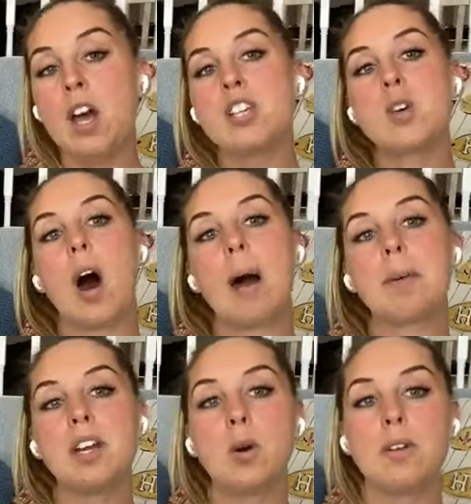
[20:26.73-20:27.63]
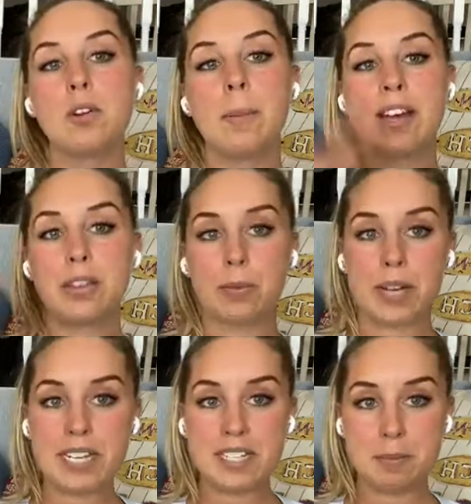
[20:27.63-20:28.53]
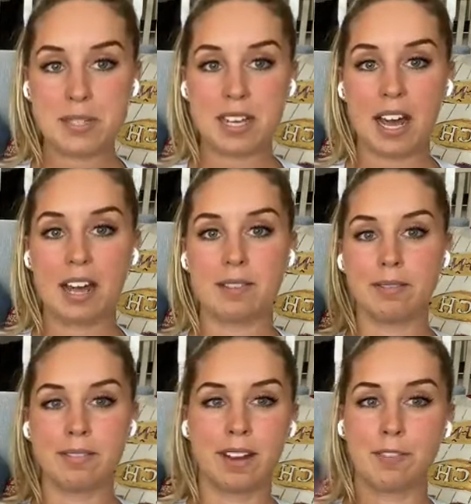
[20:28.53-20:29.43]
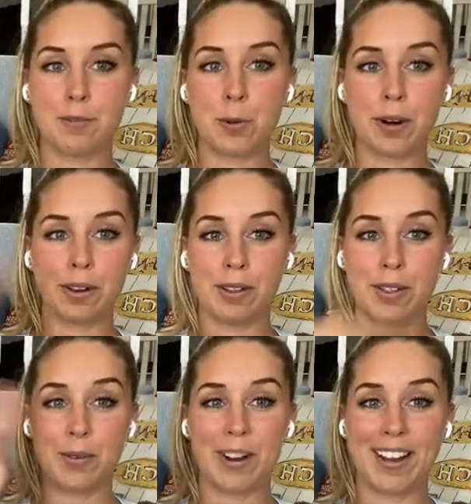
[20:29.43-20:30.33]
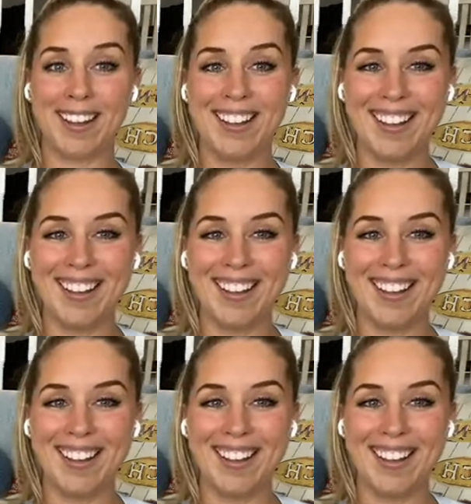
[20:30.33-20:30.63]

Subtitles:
So I'm going to go over my 3 tips again, not 4, 3.